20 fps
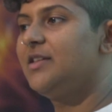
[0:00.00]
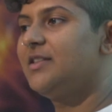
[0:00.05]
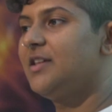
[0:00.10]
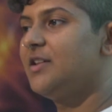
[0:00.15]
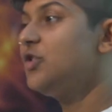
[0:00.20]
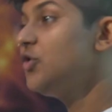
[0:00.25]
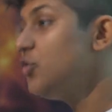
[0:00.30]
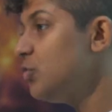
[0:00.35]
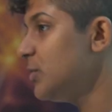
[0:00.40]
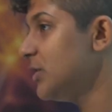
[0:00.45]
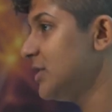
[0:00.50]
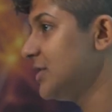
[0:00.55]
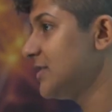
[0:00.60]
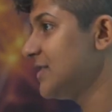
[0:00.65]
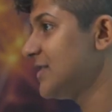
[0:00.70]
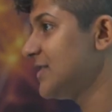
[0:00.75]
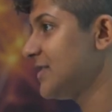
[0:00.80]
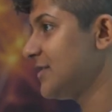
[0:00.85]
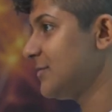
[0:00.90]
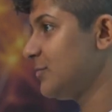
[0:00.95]
that
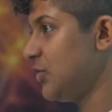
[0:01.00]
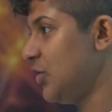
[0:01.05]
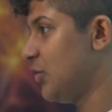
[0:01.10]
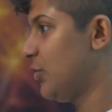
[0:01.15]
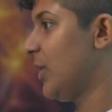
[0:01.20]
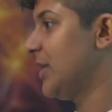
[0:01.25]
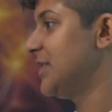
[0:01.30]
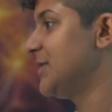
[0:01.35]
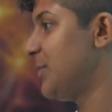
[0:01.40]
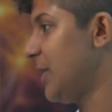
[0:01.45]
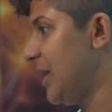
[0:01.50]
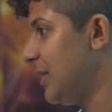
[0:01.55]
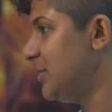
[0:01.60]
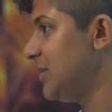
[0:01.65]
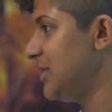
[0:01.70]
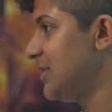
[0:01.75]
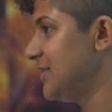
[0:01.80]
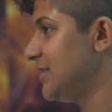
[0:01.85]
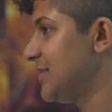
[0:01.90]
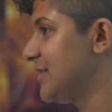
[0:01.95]
humans, as
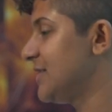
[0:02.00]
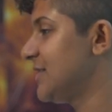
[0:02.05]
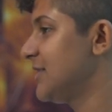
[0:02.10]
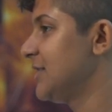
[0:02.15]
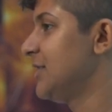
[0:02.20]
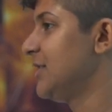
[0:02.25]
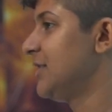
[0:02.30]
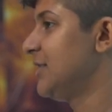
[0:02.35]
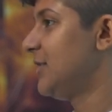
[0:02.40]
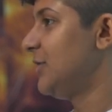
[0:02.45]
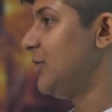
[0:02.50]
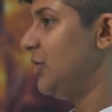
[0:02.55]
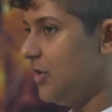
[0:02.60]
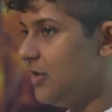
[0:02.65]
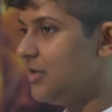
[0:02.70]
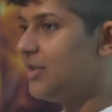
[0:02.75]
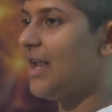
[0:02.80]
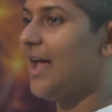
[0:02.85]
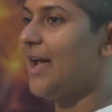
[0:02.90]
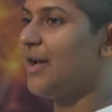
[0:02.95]
babies,
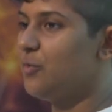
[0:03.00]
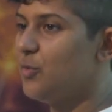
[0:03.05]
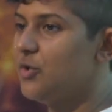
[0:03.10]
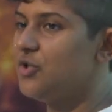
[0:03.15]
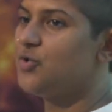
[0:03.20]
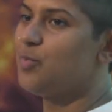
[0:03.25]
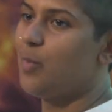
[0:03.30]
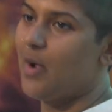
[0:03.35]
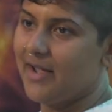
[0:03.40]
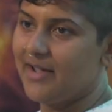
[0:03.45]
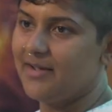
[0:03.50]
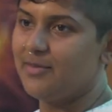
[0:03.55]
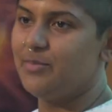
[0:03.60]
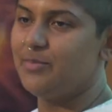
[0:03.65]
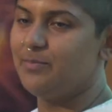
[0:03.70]
learn language by